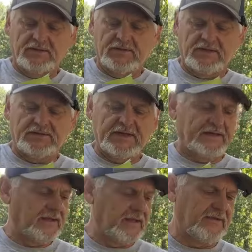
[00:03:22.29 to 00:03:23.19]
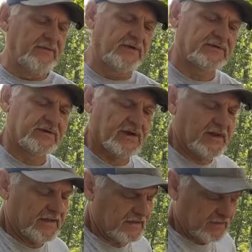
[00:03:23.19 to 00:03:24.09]
So you just have to give it a
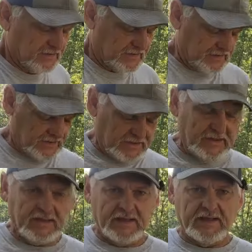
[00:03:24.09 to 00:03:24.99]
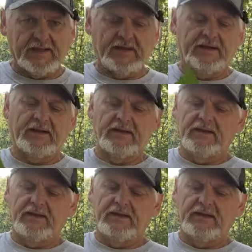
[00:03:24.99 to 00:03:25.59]
try and